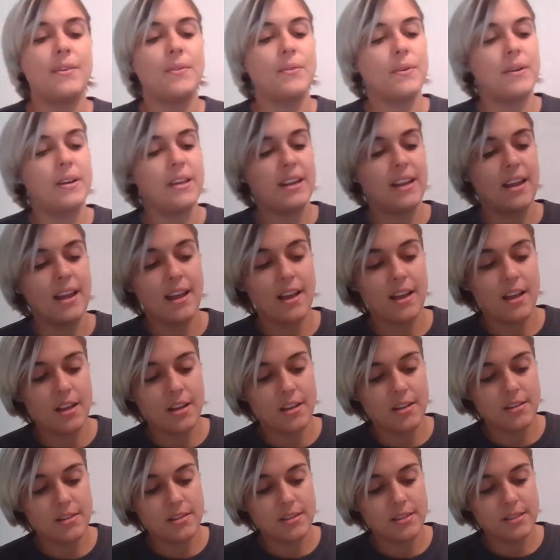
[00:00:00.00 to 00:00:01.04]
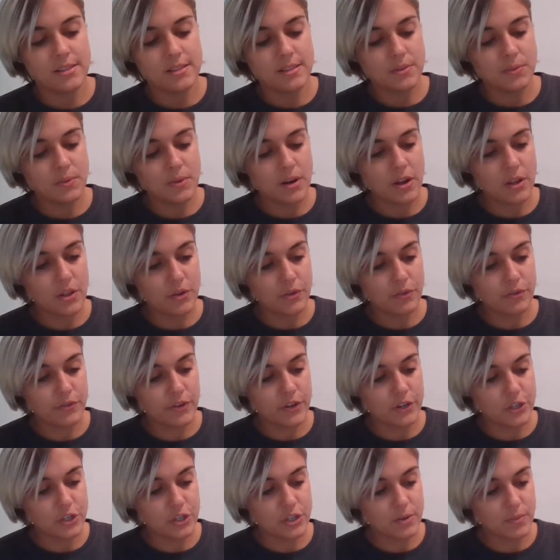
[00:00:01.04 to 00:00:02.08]
What else? What other
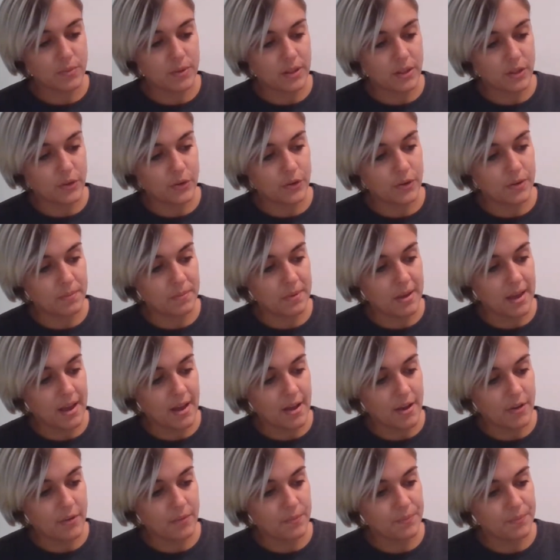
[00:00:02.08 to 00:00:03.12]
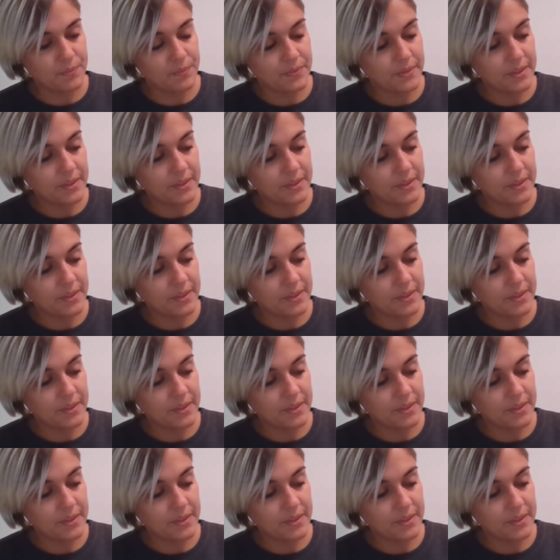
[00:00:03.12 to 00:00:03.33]
fish did we learn about?